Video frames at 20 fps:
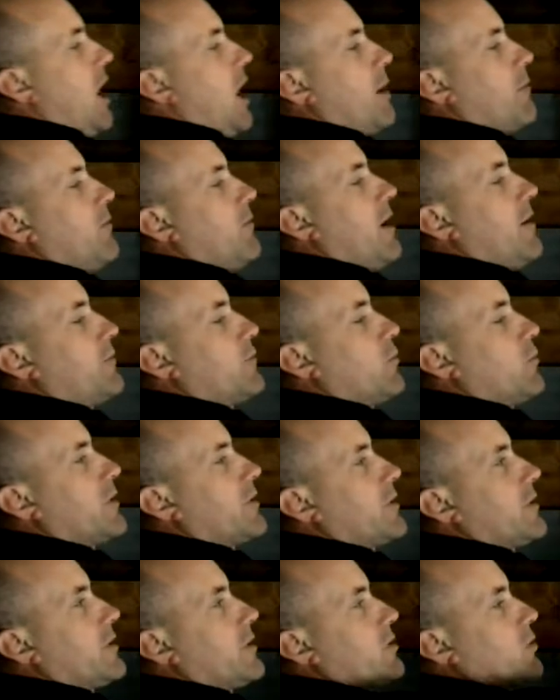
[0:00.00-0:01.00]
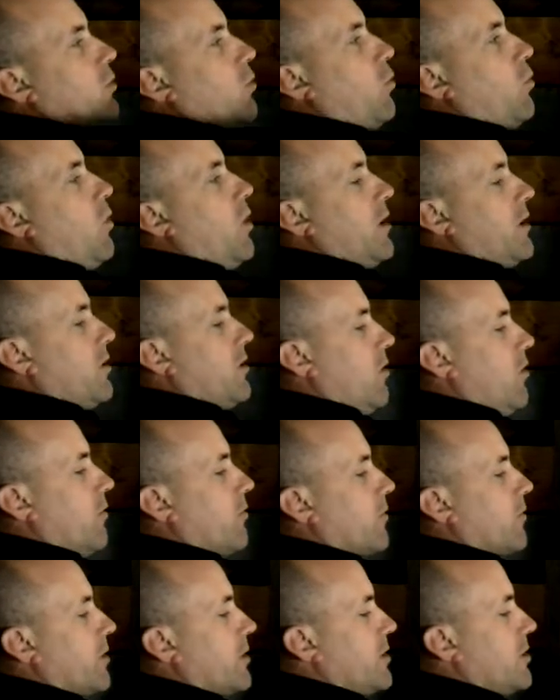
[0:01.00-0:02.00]
I'm left with this 1
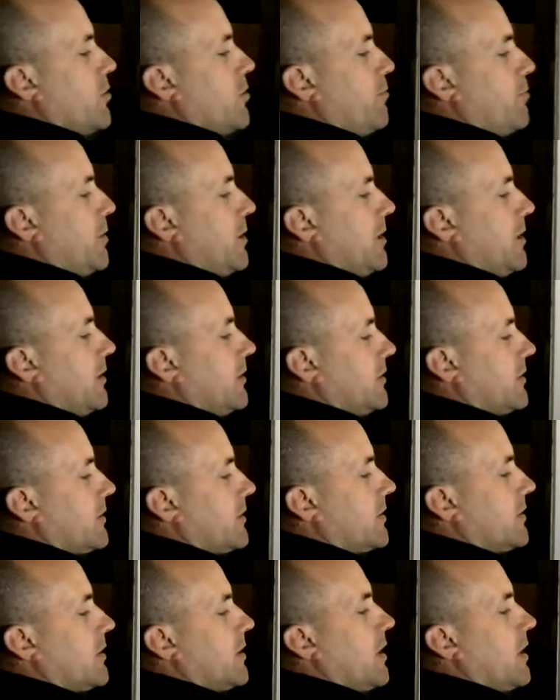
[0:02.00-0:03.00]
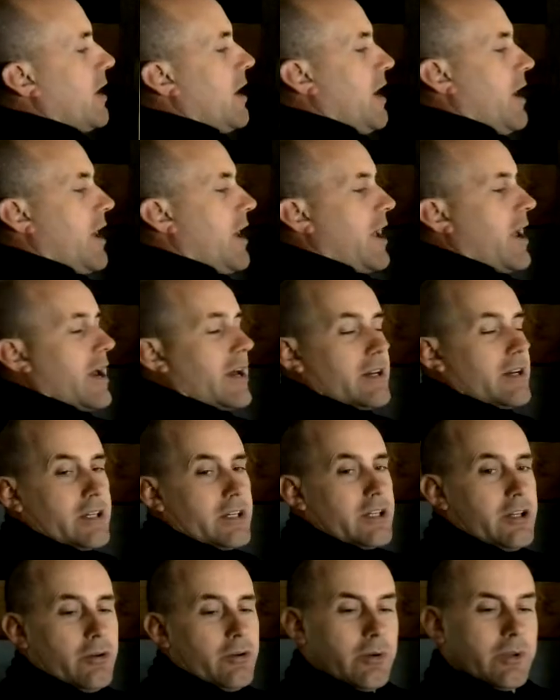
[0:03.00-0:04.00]
over u piece. And
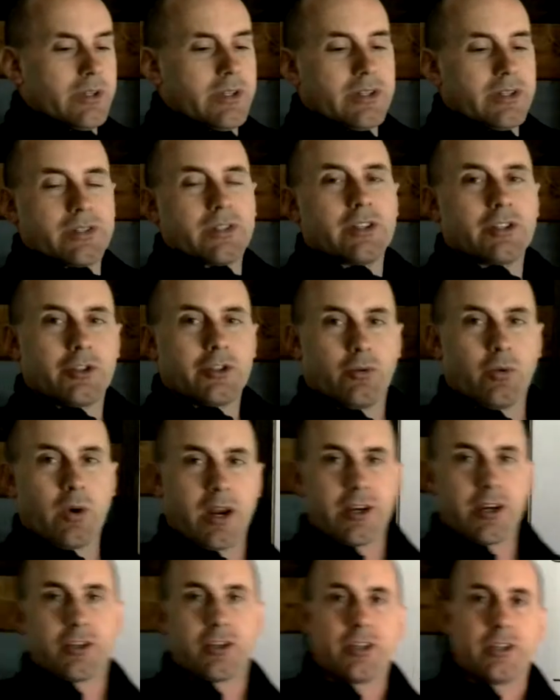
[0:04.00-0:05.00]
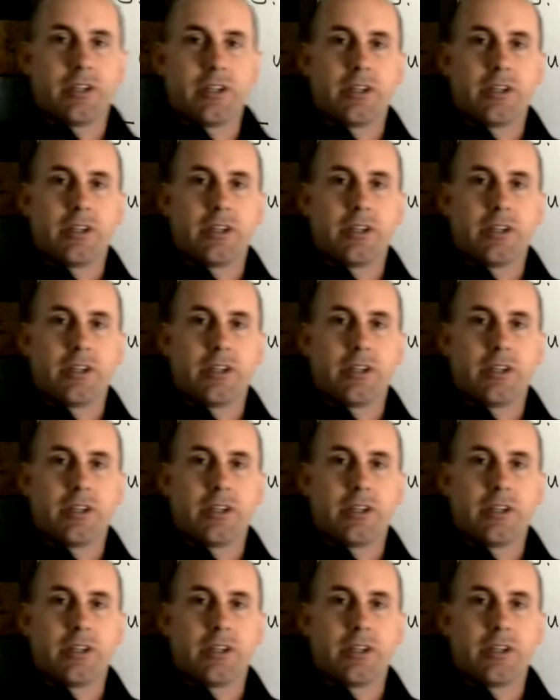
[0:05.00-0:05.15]
u in this situation